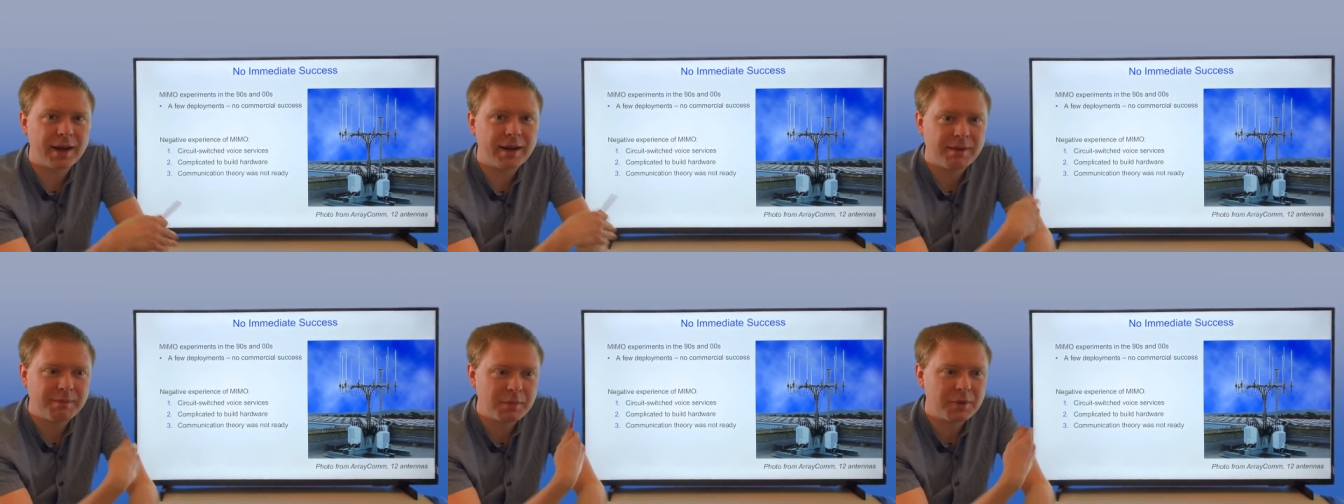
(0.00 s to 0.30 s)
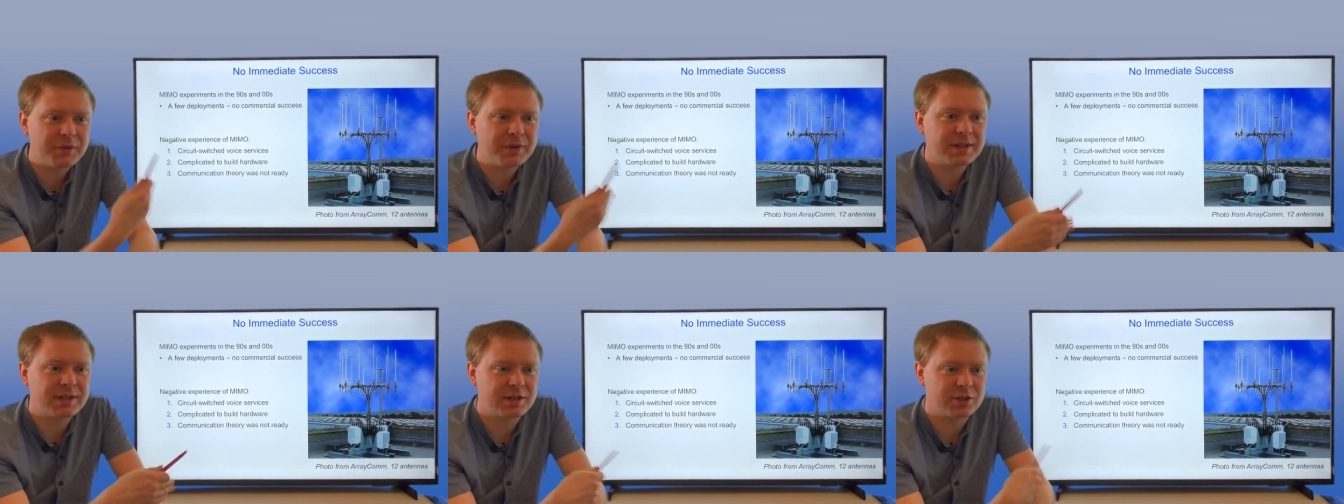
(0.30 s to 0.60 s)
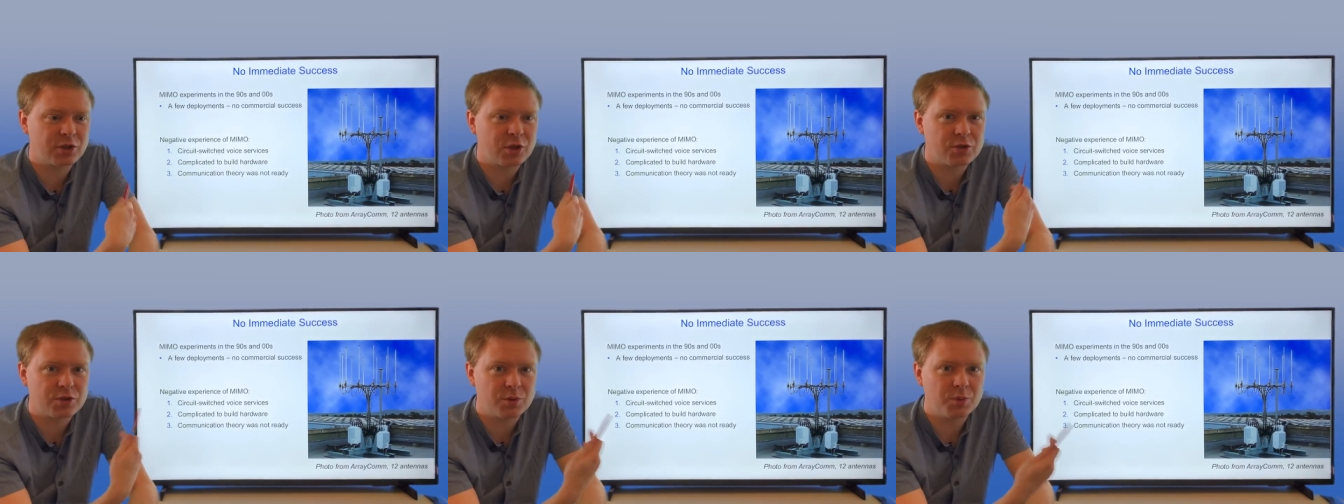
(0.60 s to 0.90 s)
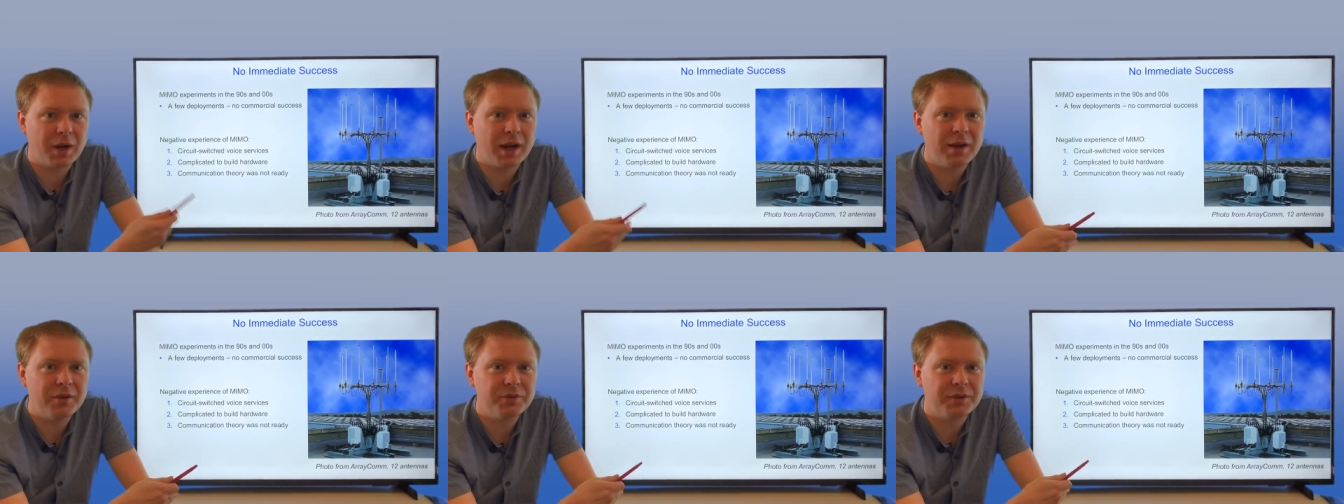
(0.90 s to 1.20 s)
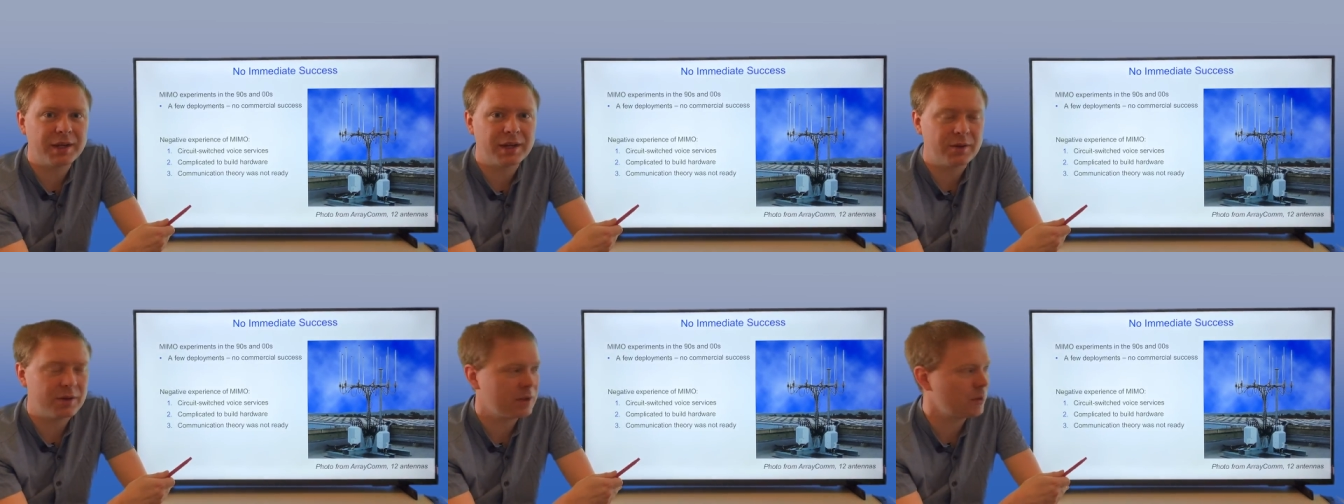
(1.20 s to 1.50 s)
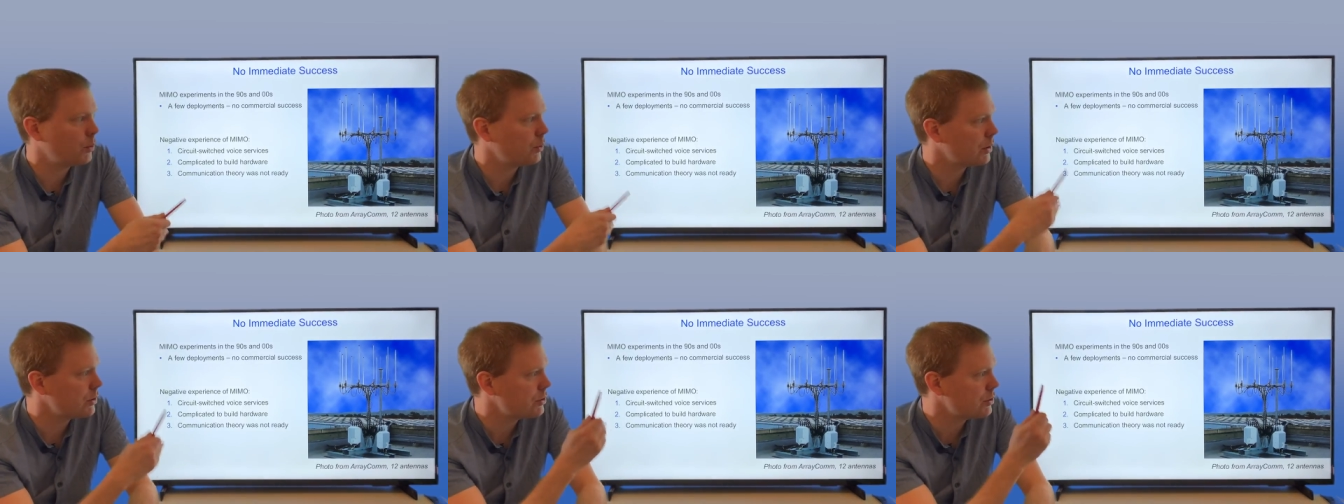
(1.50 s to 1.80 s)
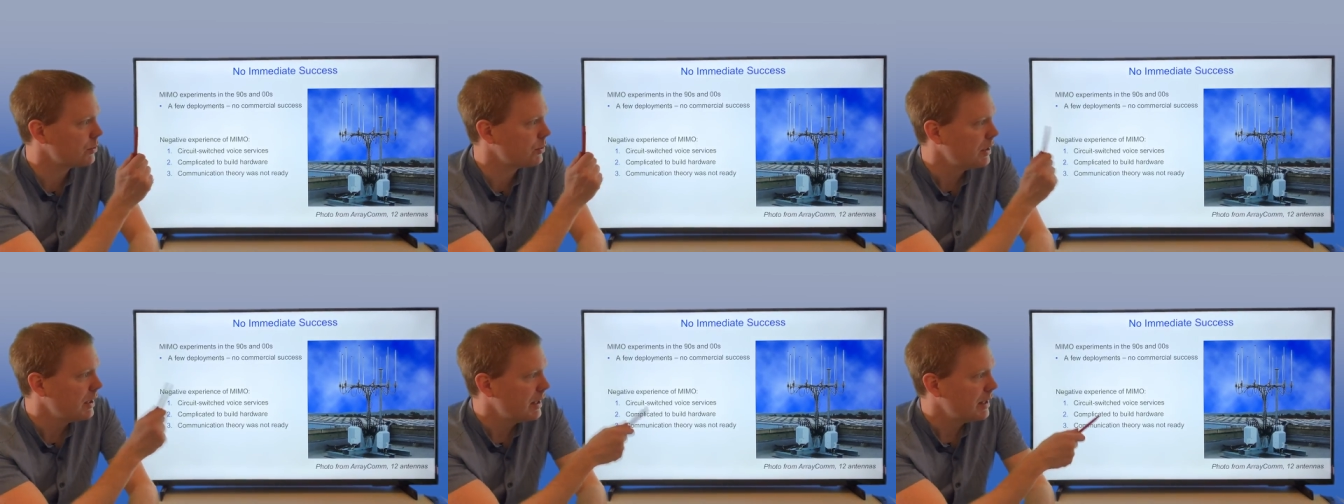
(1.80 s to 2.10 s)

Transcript: everything that goes around there in order to